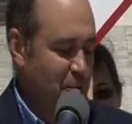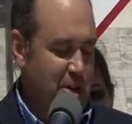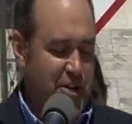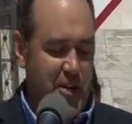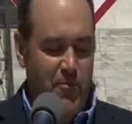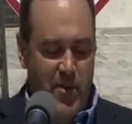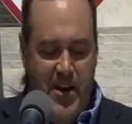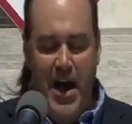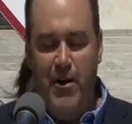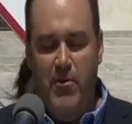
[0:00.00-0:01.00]
We should
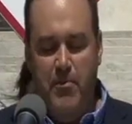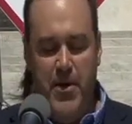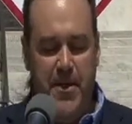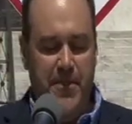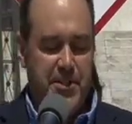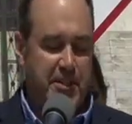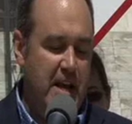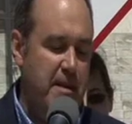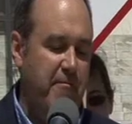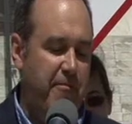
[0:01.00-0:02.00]
not repeat the
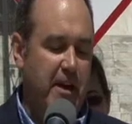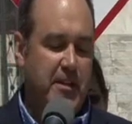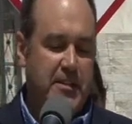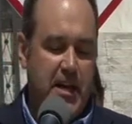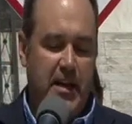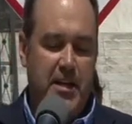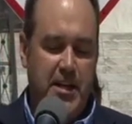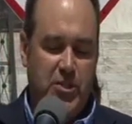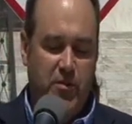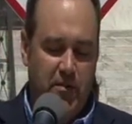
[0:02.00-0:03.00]
same failed
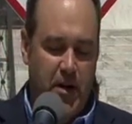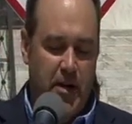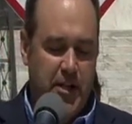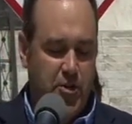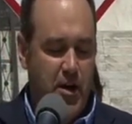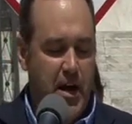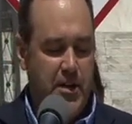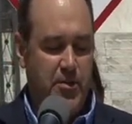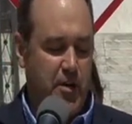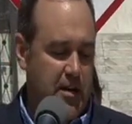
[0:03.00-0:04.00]
techniques we've already
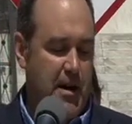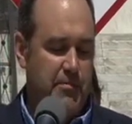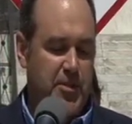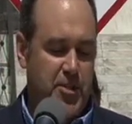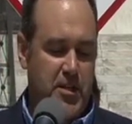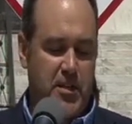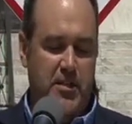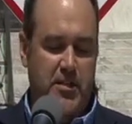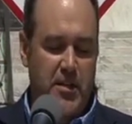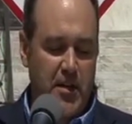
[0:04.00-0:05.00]
tried to accomplish
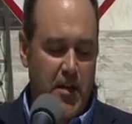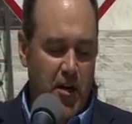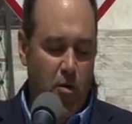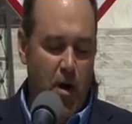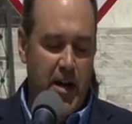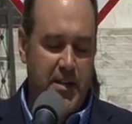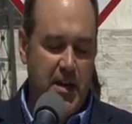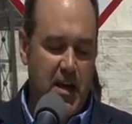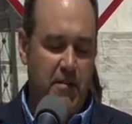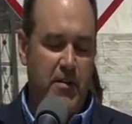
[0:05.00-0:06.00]
this.
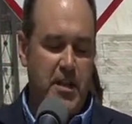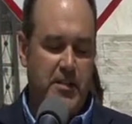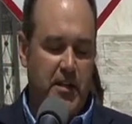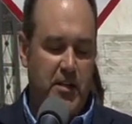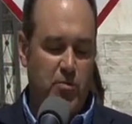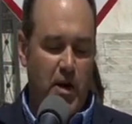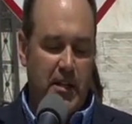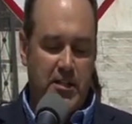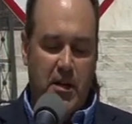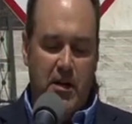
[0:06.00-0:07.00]
Quantitative easing, as
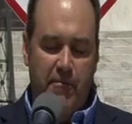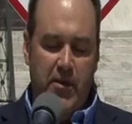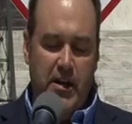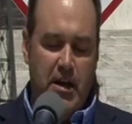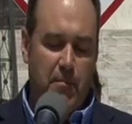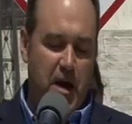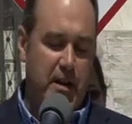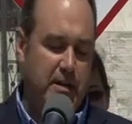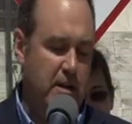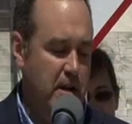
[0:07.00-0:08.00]
well as everyday
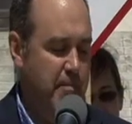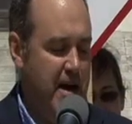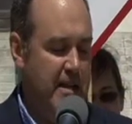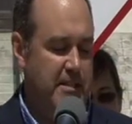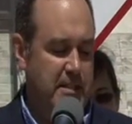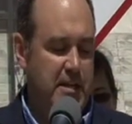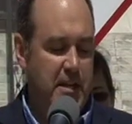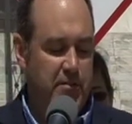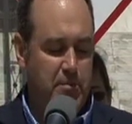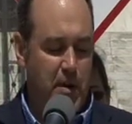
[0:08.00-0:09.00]
monetary policy,
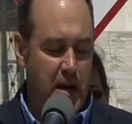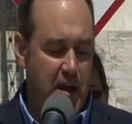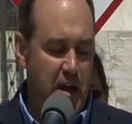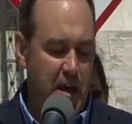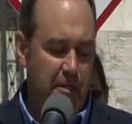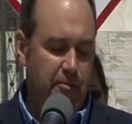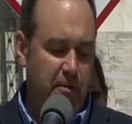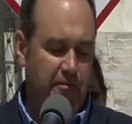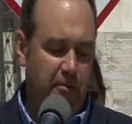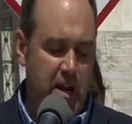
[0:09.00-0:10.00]
gives money
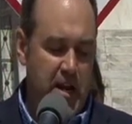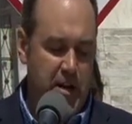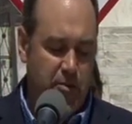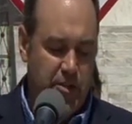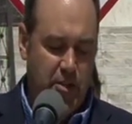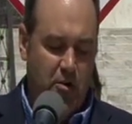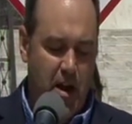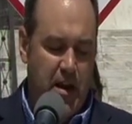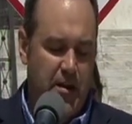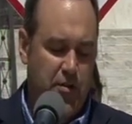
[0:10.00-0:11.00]
through free interest
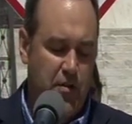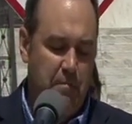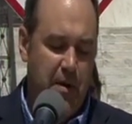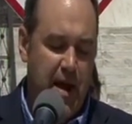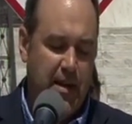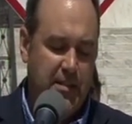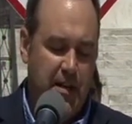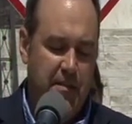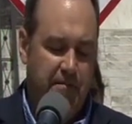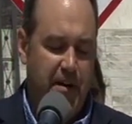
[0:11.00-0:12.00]
credit to the banks
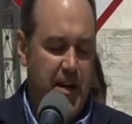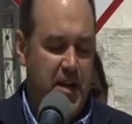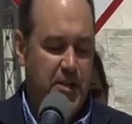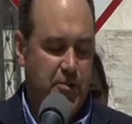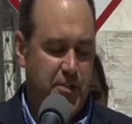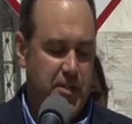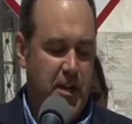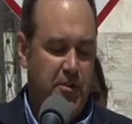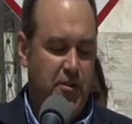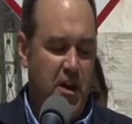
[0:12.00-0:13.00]
and the financial
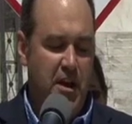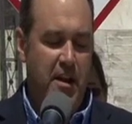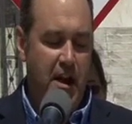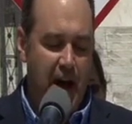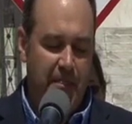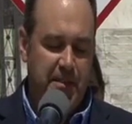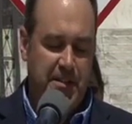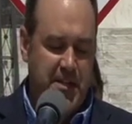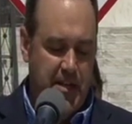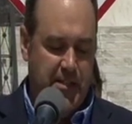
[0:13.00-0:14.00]
sector, not the
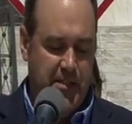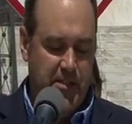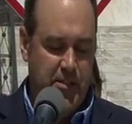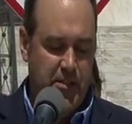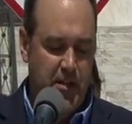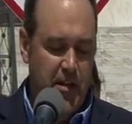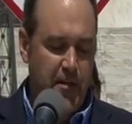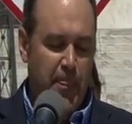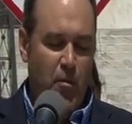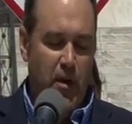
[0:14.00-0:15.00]
citizens.
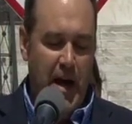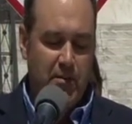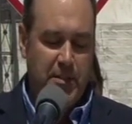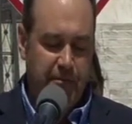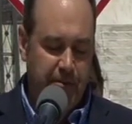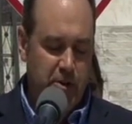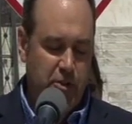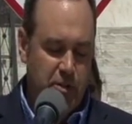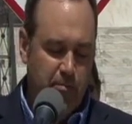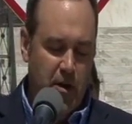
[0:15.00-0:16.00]
When I was a
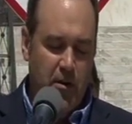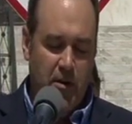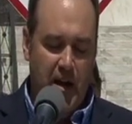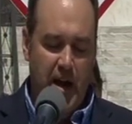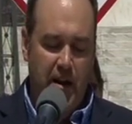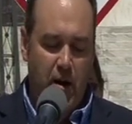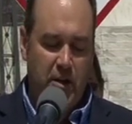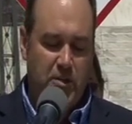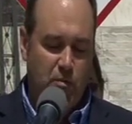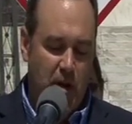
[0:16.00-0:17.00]
futures broker, I
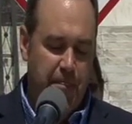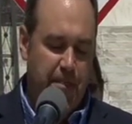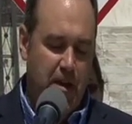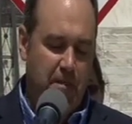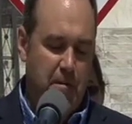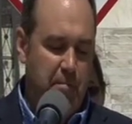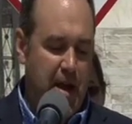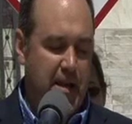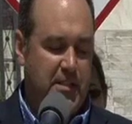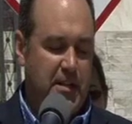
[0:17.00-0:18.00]
noticed one thing the
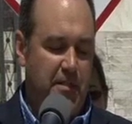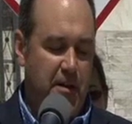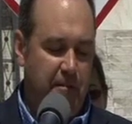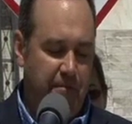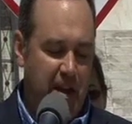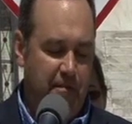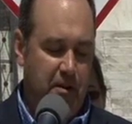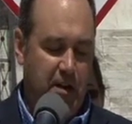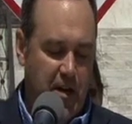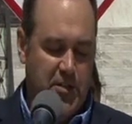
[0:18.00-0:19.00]
banks and their
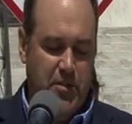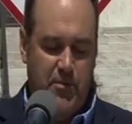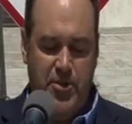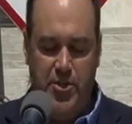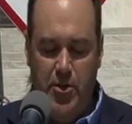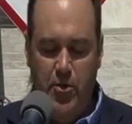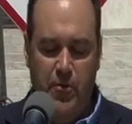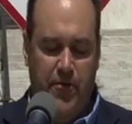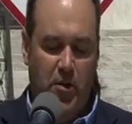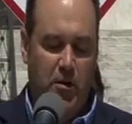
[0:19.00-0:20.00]
favored customers
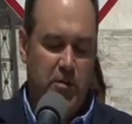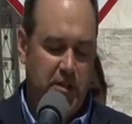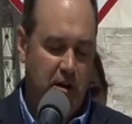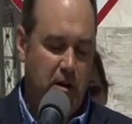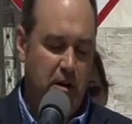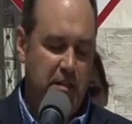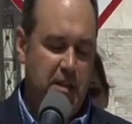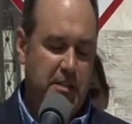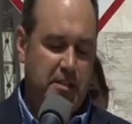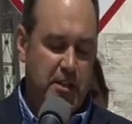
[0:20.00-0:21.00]
do for a return in
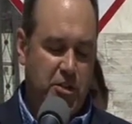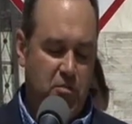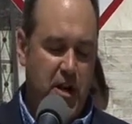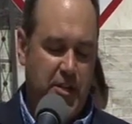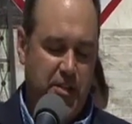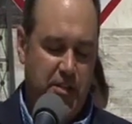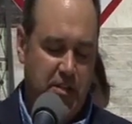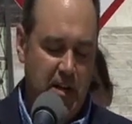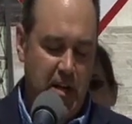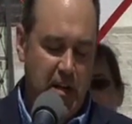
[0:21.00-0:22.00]
these
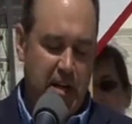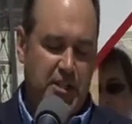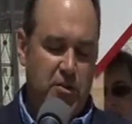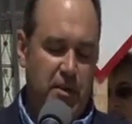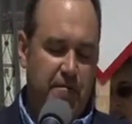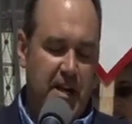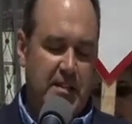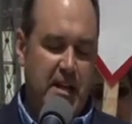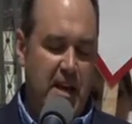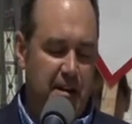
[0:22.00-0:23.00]
situations is to
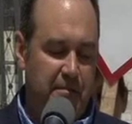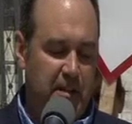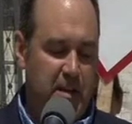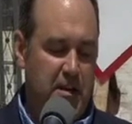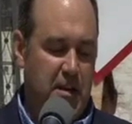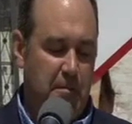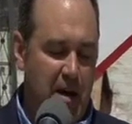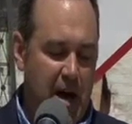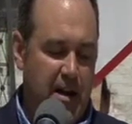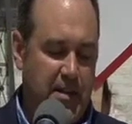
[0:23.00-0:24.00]
invest heavily in
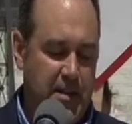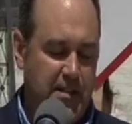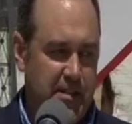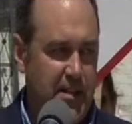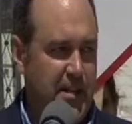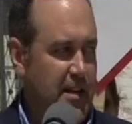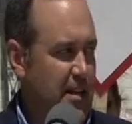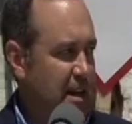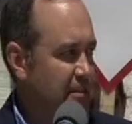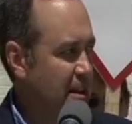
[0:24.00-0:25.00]
commodities.
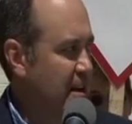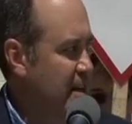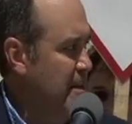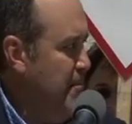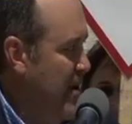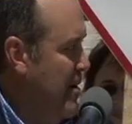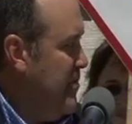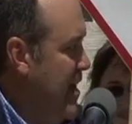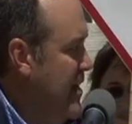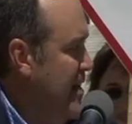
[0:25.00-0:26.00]
Have you looked at the
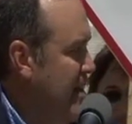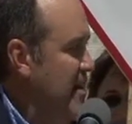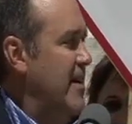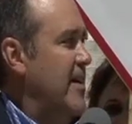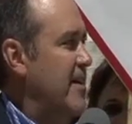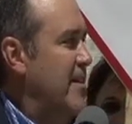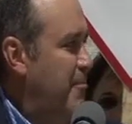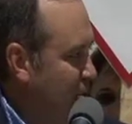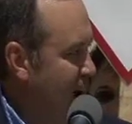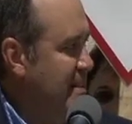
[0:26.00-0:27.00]
pump lately?
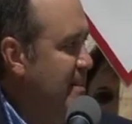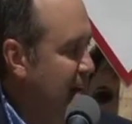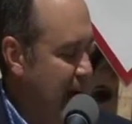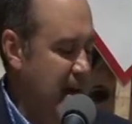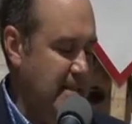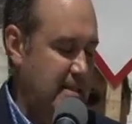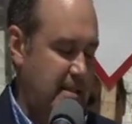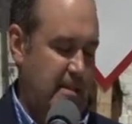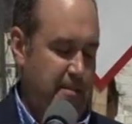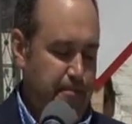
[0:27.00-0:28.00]
The price of
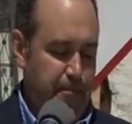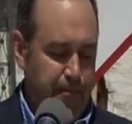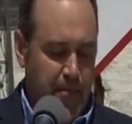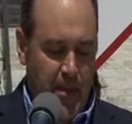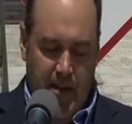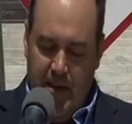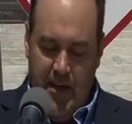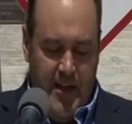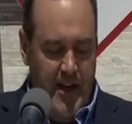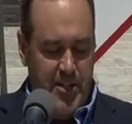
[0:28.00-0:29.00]
gas?
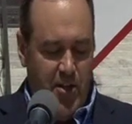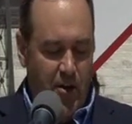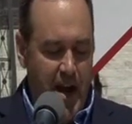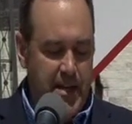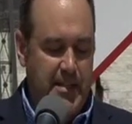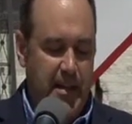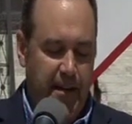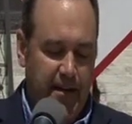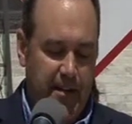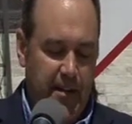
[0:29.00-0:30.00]
It's crazy.
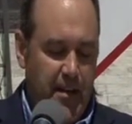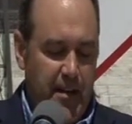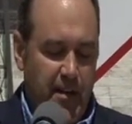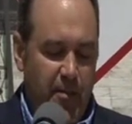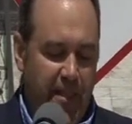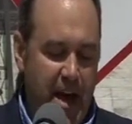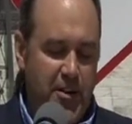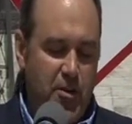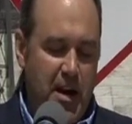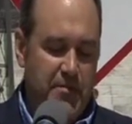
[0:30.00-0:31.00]

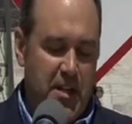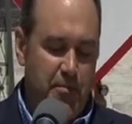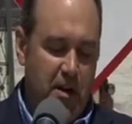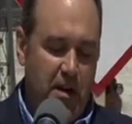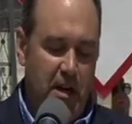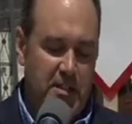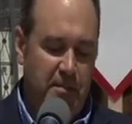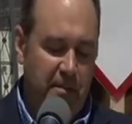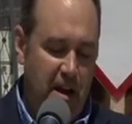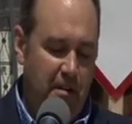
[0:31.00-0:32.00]
That drives up the cost
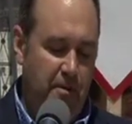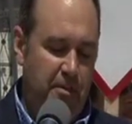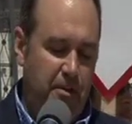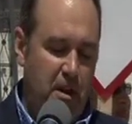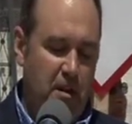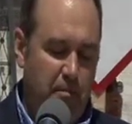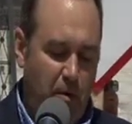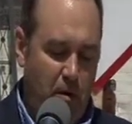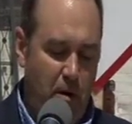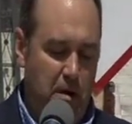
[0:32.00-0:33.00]
of everything the
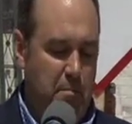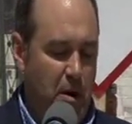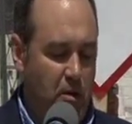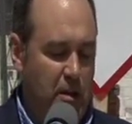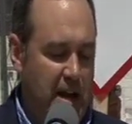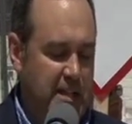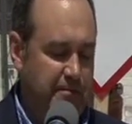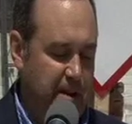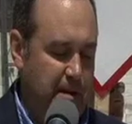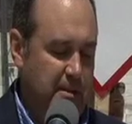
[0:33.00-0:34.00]
poor and middle
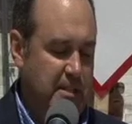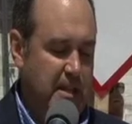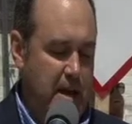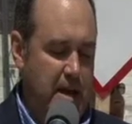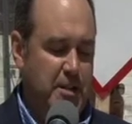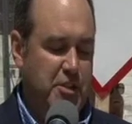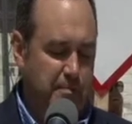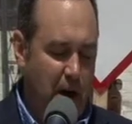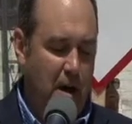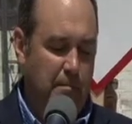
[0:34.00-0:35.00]
class families and
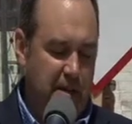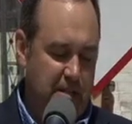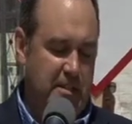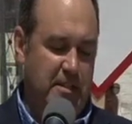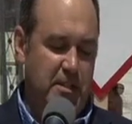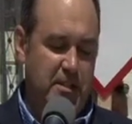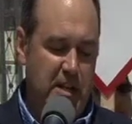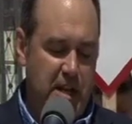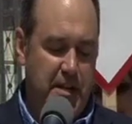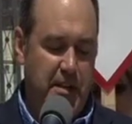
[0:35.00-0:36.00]
small businesses
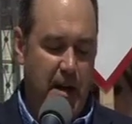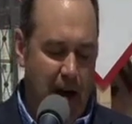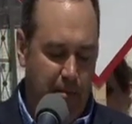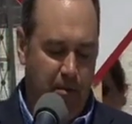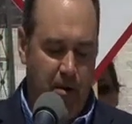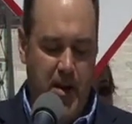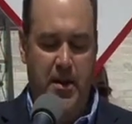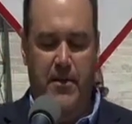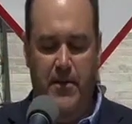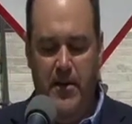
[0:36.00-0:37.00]
need to operate.